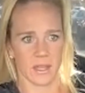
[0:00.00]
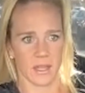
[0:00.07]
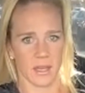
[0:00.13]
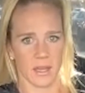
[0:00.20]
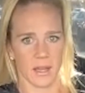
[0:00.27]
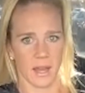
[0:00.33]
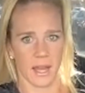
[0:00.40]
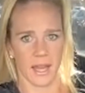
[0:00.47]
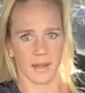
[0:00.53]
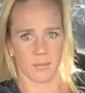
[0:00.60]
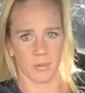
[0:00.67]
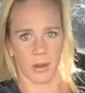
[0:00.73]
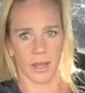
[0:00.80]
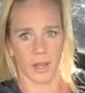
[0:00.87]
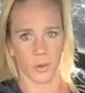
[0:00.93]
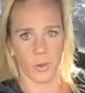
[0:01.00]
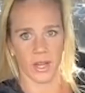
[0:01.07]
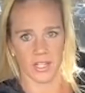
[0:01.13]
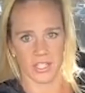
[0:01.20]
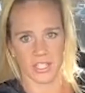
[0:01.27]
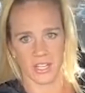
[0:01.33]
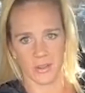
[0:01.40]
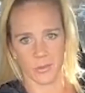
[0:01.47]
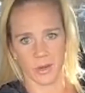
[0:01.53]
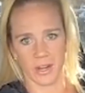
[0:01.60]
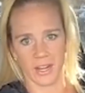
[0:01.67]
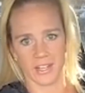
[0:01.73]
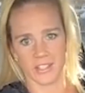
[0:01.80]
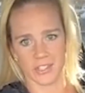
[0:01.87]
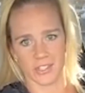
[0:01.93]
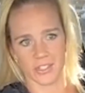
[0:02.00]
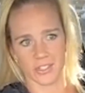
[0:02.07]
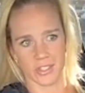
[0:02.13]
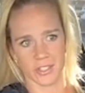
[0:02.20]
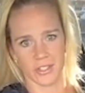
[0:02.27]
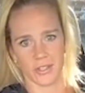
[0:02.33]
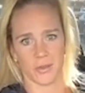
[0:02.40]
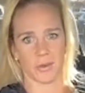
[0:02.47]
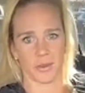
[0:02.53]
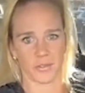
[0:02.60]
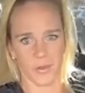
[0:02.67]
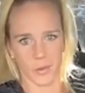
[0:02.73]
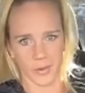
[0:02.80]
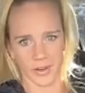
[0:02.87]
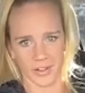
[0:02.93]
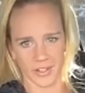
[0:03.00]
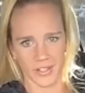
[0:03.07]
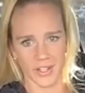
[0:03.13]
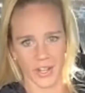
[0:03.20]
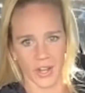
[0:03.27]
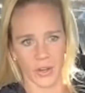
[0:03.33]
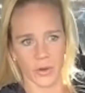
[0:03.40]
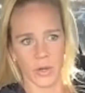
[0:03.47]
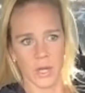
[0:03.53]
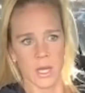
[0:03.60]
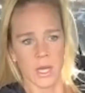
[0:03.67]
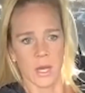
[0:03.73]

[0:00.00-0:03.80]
then I'd probably question where I stood going forward, you know?